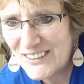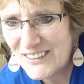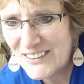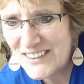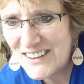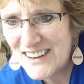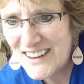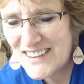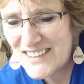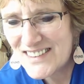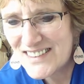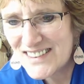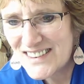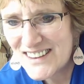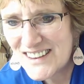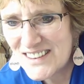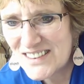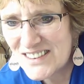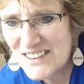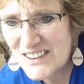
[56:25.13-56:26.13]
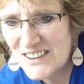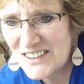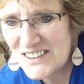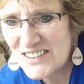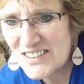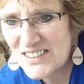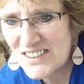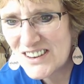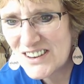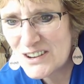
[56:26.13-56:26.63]
goodness, it's good to
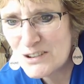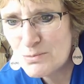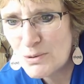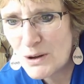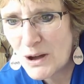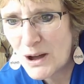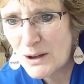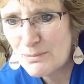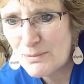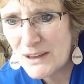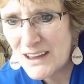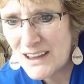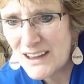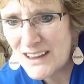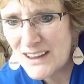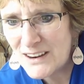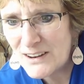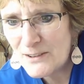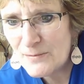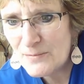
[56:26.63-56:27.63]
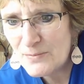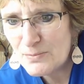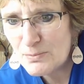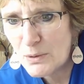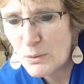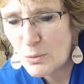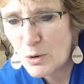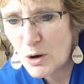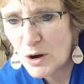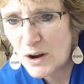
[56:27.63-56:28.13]
see you pop in.
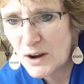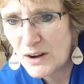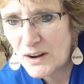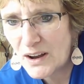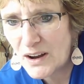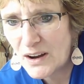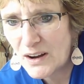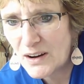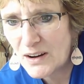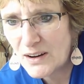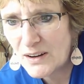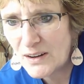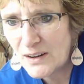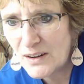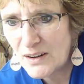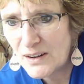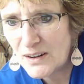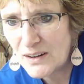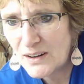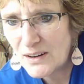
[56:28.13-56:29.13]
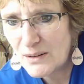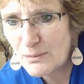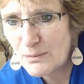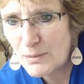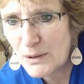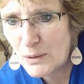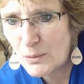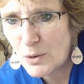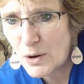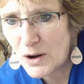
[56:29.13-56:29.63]
Been working hard,
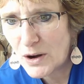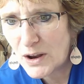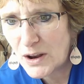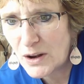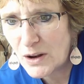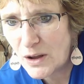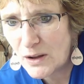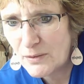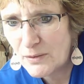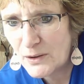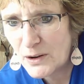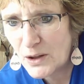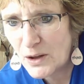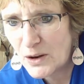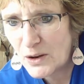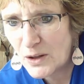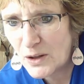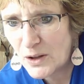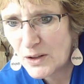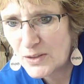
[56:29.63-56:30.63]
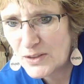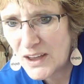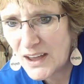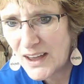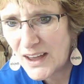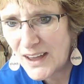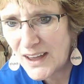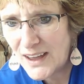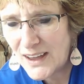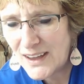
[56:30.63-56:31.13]
been working off and on all
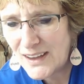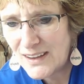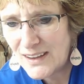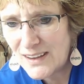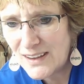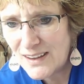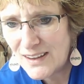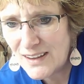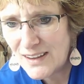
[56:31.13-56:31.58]
day.